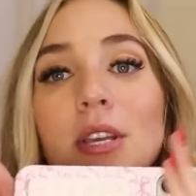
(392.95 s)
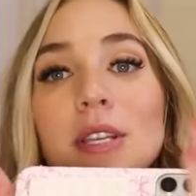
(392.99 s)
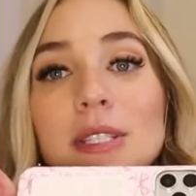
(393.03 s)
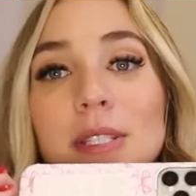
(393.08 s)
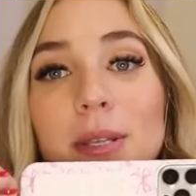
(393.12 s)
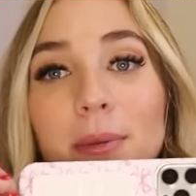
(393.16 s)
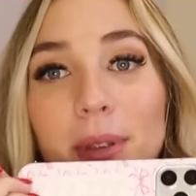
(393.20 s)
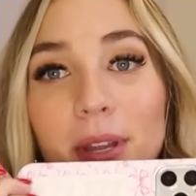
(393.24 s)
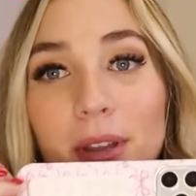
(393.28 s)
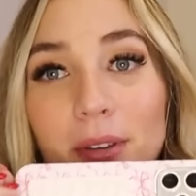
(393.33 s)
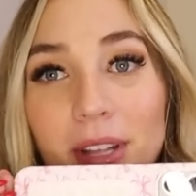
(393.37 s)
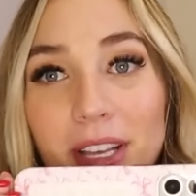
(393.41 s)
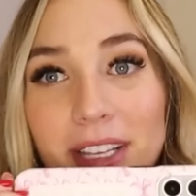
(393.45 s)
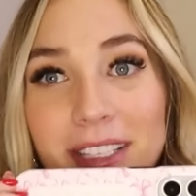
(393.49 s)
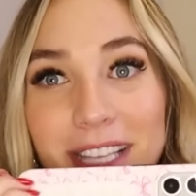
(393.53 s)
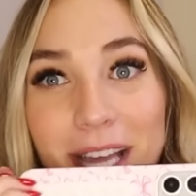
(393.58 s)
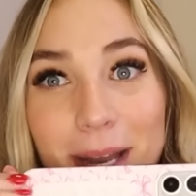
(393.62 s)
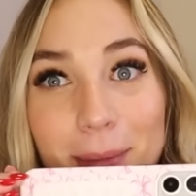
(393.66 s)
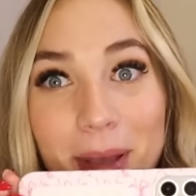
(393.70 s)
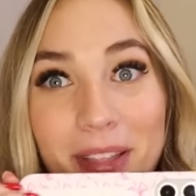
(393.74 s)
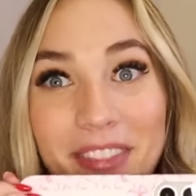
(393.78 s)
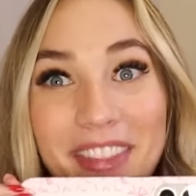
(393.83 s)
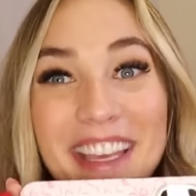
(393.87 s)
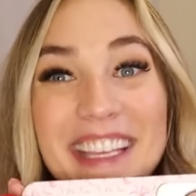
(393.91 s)
So we were really
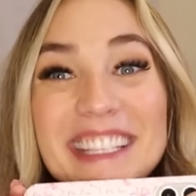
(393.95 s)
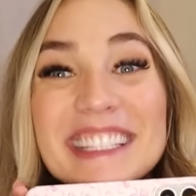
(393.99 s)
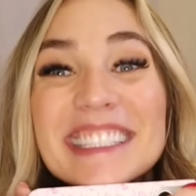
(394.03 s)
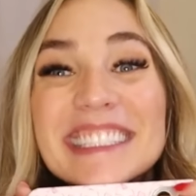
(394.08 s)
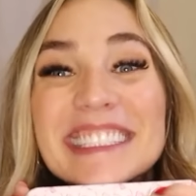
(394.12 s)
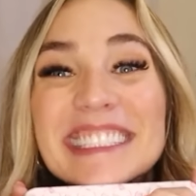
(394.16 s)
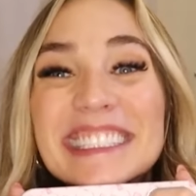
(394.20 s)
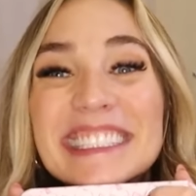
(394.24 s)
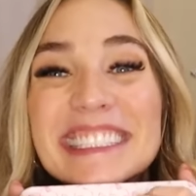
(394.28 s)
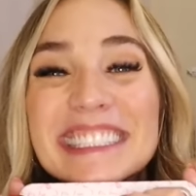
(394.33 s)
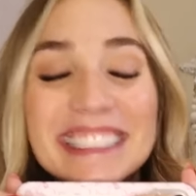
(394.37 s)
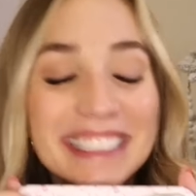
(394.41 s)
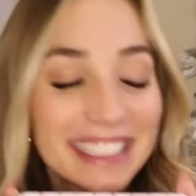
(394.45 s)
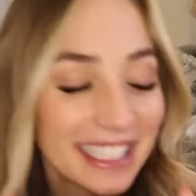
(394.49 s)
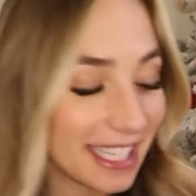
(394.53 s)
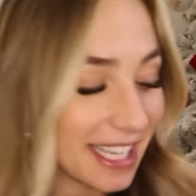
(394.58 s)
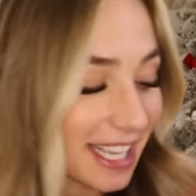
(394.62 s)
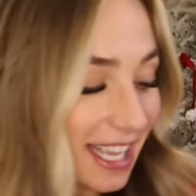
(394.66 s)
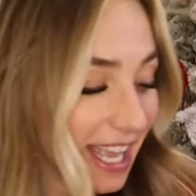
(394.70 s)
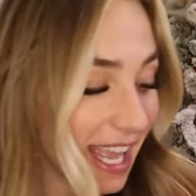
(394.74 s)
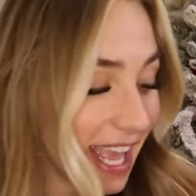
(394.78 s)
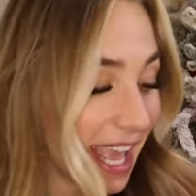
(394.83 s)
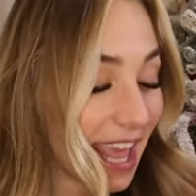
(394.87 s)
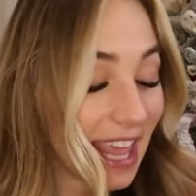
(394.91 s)
excited about
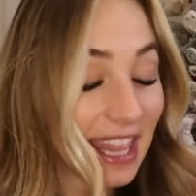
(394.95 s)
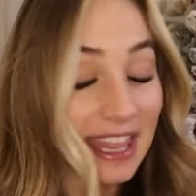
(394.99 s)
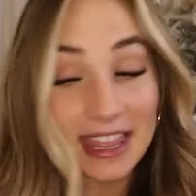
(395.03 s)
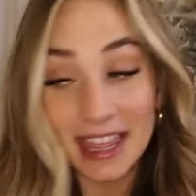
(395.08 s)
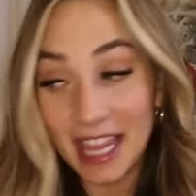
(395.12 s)
this.